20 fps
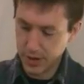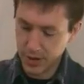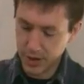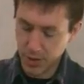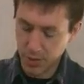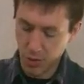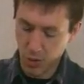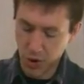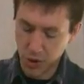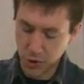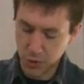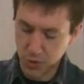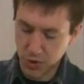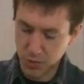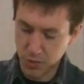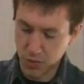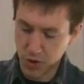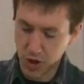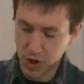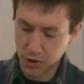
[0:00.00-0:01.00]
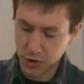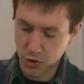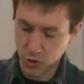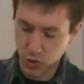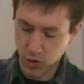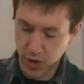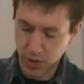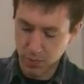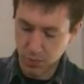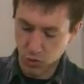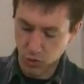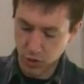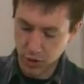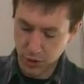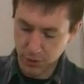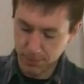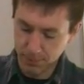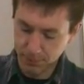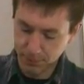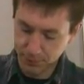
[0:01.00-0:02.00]
Now my water's been brought to a
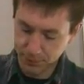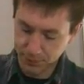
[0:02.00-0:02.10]
boil,